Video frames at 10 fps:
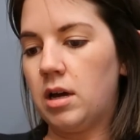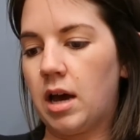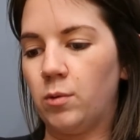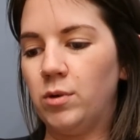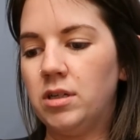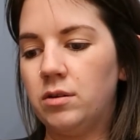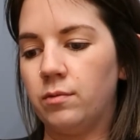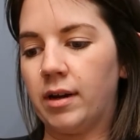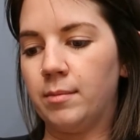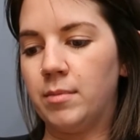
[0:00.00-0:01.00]
I wouldn't
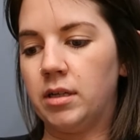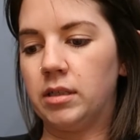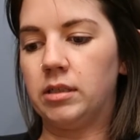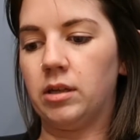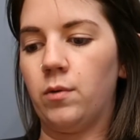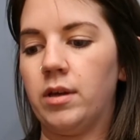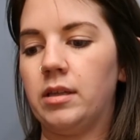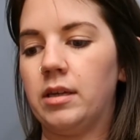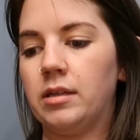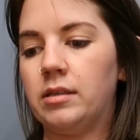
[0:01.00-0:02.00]
recommend sewing
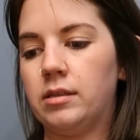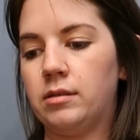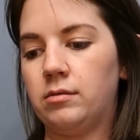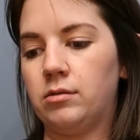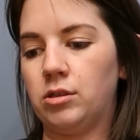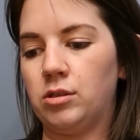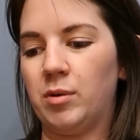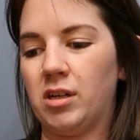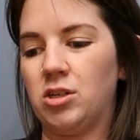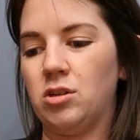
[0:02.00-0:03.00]
this just
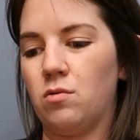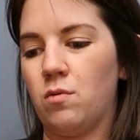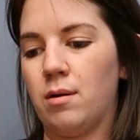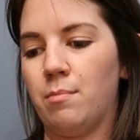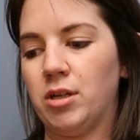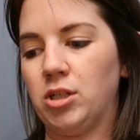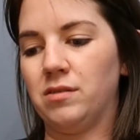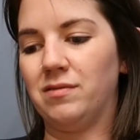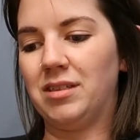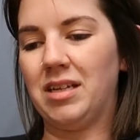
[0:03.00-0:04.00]
because you don't want a bunch
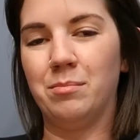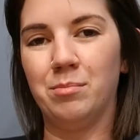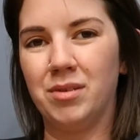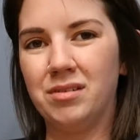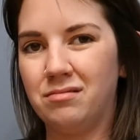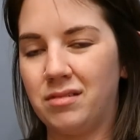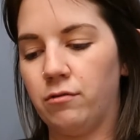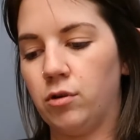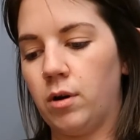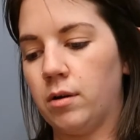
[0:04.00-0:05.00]
of seams
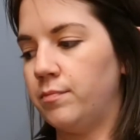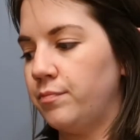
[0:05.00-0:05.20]
everywhere.